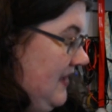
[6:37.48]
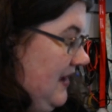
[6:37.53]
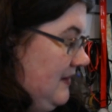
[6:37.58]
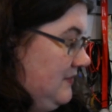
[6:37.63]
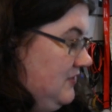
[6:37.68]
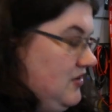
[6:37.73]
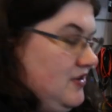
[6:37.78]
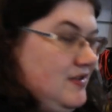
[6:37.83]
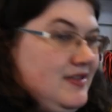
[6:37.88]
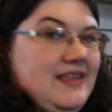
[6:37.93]

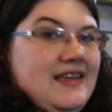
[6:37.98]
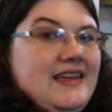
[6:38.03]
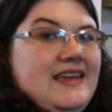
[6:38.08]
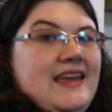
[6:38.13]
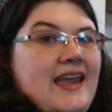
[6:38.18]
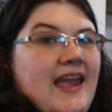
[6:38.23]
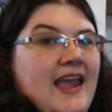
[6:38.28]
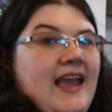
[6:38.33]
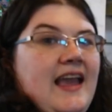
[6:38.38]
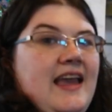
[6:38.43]
I'm sort of
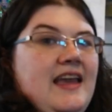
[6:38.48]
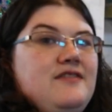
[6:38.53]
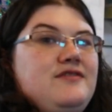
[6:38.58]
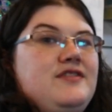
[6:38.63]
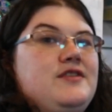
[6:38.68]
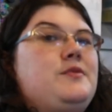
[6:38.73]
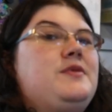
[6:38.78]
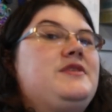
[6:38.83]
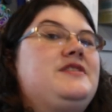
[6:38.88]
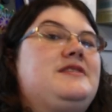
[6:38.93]
thinking
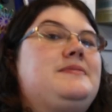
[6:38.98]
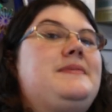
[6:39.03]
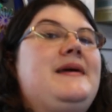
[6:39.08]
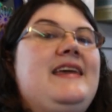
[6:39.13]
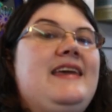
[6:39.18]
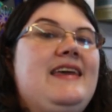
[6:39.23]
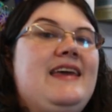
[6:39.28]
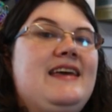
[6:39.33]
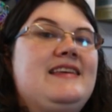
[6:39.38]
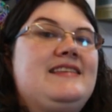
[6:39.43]
if I want to
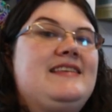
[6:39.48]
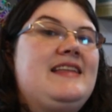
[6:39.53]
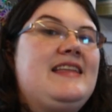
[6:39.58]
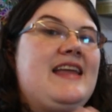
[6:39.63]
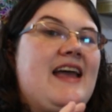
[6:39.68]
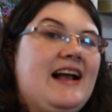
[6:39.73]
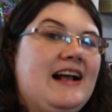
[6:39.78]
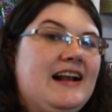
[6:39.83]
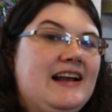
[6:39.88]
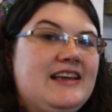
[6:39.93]
make it as a
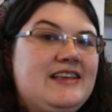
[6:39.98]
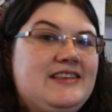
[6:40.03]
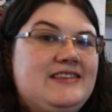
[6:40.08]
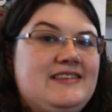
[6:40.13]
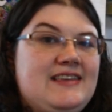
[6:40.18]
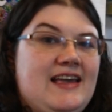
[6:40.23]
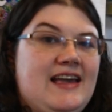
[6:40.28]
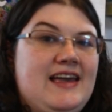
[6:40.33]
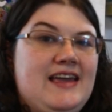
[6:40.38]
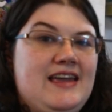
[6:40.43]

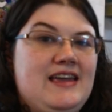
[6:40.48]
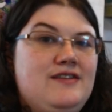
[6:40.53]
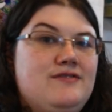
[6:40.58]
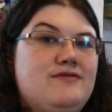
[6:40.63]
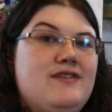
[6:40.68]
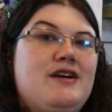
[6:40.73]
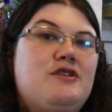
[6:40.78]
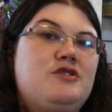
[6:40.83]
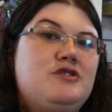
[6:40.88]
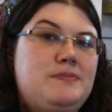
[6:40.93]
necklace, a
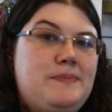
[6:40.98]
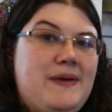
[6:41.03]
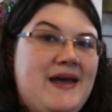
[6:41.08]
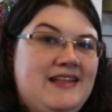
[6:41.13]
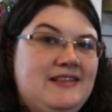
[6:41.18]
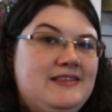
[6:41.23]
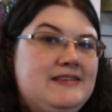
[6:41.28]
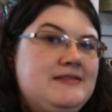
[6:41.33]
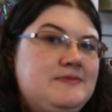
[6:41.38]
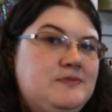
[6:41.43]
round
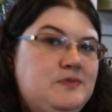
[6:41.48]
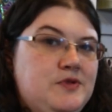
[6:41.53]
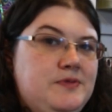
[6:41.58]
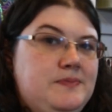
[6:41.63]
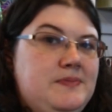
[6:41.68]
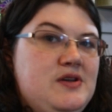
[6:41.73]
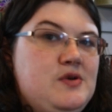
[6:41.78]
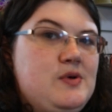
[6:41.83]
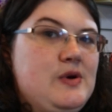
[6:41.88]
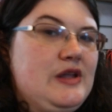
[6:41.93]
pendant
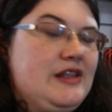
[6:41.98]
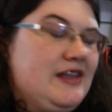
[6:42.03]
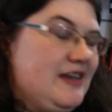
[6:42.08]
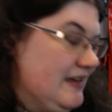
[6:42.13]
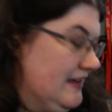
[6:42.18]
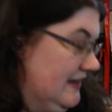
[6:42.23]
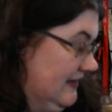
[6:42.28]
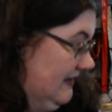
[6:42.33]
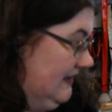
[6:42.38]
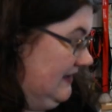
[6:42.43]
would be quite
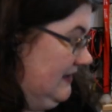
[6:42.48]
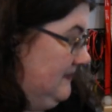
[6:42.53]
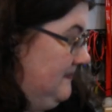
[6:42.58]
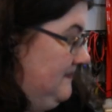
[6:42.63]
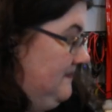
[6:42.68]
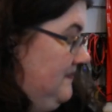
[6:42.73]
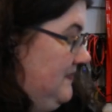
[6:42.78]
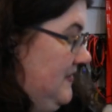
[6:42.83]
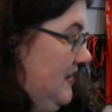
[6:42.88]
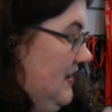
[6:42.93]
nice.
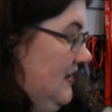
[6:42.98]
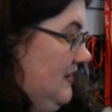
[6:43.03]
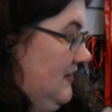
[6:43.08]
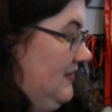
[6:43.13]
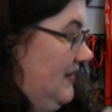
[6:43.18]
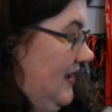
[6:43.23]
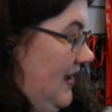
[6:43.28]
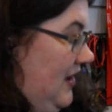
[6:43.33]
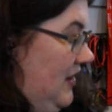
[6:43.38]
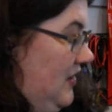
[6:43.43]

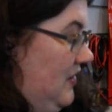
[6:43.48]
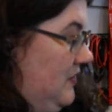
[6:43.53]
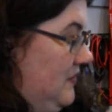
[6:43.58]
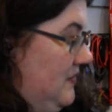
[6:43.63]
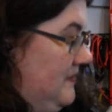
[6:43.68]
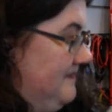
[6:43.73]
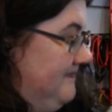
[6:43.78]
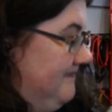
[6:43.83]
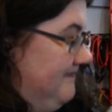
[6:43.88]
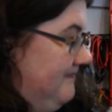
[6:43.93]

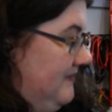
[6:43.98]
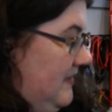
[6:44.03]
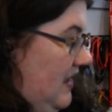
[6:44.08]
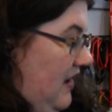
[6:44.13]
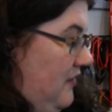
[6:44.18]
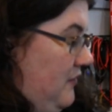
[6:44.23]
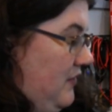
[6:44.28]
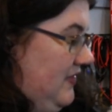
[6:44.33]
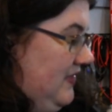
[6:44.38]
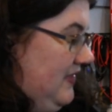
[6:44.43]
So
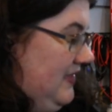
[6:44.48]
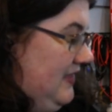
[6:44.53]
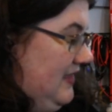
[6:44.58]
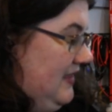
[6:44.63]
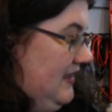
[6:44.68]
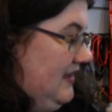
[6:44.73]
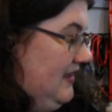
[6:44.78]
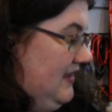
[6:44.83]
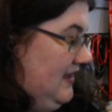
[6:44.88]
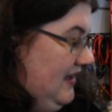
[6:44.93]
I want
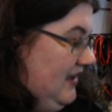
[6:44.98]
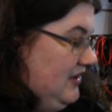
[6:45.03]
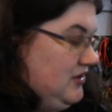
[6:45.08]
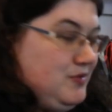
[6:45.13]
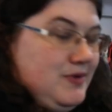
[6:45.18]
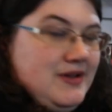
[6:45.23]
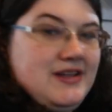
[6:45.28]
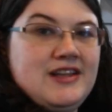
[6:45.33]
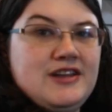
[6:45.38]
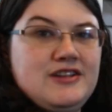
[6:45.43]
the
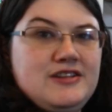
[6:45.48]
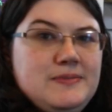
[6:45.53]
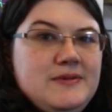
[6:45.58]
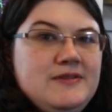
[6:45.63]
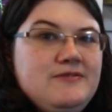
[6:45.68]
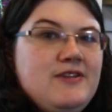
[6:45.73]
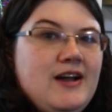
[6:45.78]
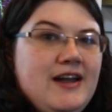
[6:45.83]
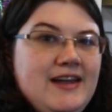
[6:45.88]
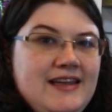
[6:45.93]
Arduino to
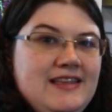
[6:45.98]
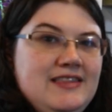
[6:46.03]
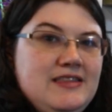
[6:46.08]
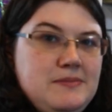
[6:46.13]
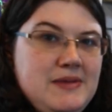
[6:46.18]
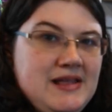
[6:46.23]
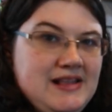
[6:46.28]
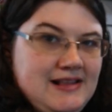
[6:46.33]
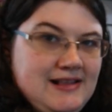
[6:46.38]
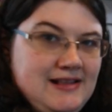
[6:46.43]
be right in
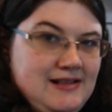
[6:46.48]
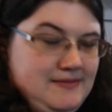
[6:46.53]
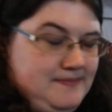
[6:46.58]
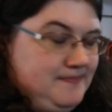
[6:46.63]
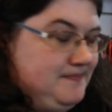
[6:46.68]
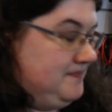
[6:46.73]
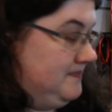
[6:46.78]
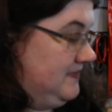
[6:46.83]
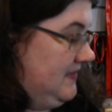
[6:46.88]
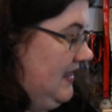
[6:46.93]
the middle.
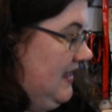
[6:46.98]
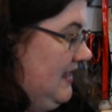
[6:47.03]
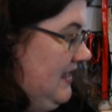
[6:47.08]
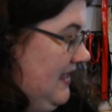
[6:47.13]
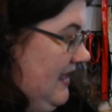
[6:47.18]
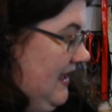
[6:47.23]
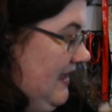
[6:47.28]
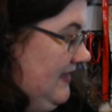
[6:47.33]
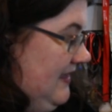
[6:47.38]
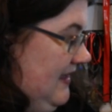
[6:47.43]

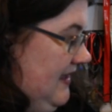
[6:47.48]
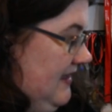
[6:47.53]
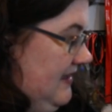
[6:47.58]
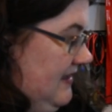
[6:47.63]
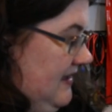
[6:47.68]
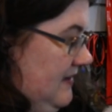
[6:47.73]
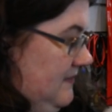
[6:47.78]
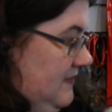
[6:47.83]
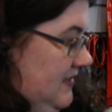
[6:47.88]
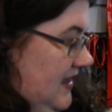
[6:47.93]
And
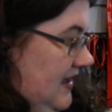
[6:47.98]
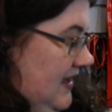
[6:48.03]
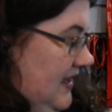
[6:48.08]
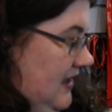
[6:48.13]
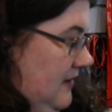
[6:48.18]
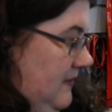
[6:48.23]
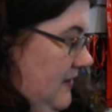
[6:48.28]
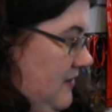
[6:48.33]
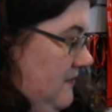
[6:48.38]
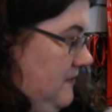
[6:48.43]
then I'm
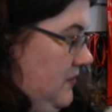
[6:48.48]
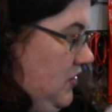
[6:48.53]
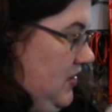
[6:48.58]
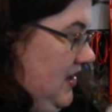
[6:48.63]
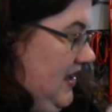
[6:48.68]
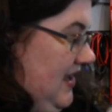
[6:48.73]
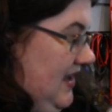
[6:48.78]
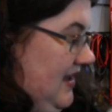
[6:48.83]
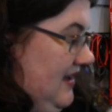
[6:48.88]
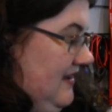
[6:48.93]
thinking about
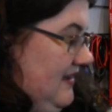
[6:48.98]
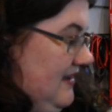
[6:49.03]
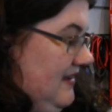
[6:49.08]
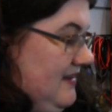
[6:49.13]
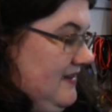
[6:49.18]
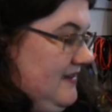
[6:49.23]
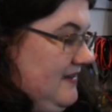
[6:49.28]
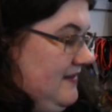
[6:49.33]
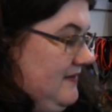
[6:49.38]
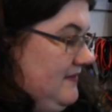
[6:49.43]
putting
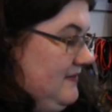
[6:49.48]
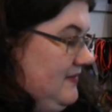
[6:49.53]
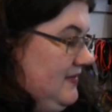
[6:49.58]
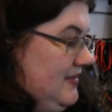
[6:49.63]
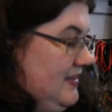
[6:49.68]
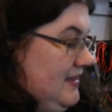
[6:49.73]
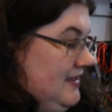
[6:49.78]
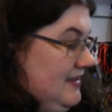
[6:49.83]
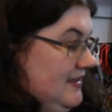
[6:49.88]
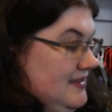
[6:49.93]

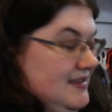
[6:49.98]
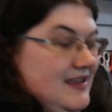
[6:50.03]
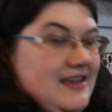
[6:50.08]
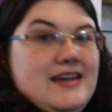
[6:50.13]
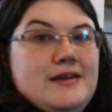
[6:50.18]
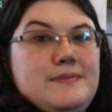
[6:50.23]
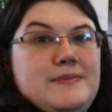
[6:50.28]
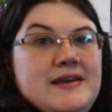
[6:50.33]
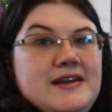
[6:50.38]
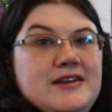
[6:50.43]
the
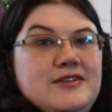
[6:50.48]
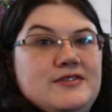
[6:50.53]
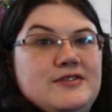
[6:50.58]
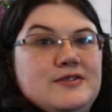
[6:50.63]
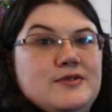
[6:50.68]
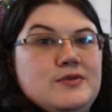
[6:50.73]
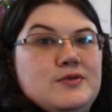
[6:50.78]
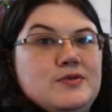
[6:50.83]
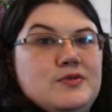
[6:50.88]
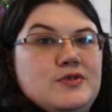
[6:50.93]

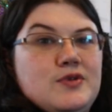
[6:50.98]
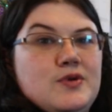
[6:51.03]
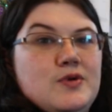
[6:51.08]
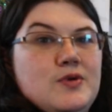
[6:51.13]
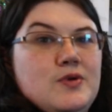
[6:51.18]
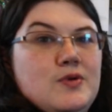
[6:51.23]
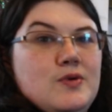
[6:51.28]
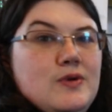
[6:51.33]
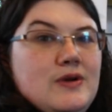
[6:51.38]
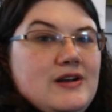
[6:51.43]
neopixels
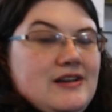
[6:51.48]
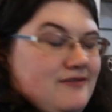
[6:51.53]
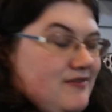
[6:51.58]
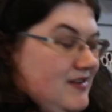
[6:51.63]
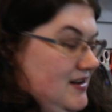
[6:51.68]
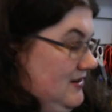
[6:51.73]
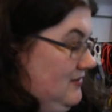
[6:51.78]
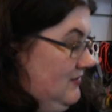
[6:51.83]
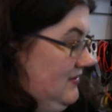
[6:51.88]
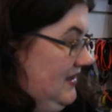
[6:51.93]
all
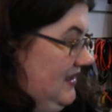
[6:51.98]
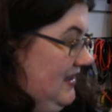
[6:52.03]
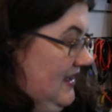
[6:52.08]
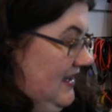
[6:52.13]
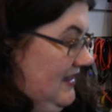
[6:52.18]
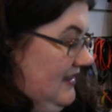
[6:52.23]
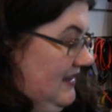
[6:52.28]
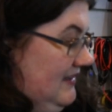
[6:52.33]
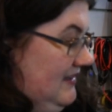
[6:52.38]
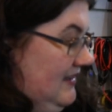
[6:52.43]
around it
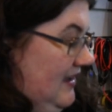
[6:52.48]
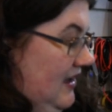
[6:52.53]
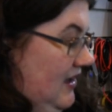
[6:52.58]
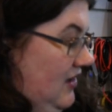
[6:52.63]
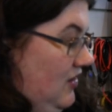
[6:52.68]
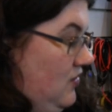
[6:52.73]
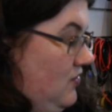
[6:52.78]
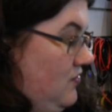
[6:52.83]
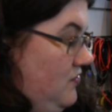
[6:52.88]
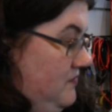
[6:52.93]
in a
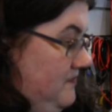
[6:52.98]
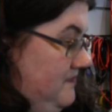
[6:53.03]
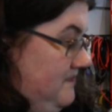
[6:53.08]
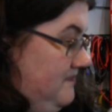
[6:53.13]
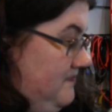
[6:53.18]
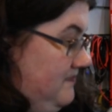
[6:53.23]
circle.